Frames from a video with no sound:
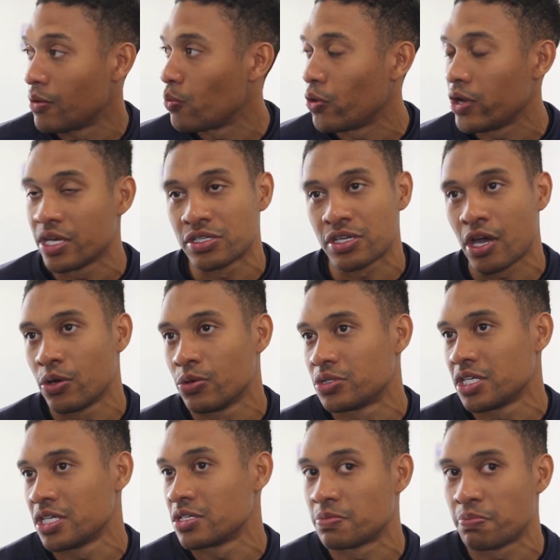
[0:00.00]
and we as
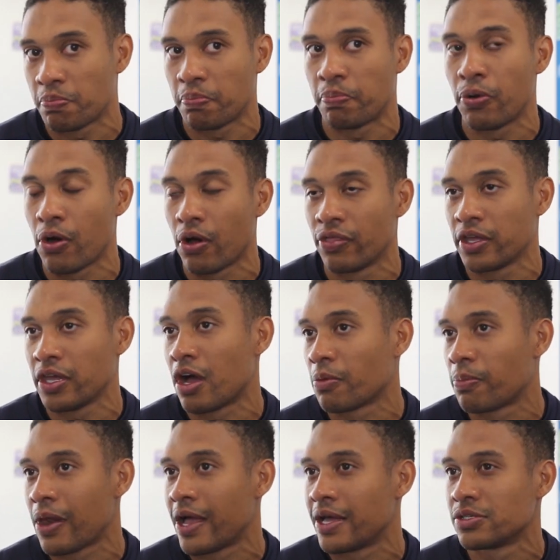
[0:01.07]
coaches put on the
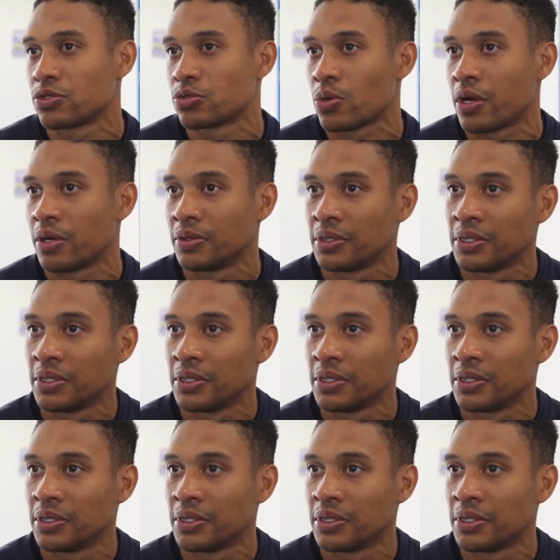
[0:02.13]
young players as well.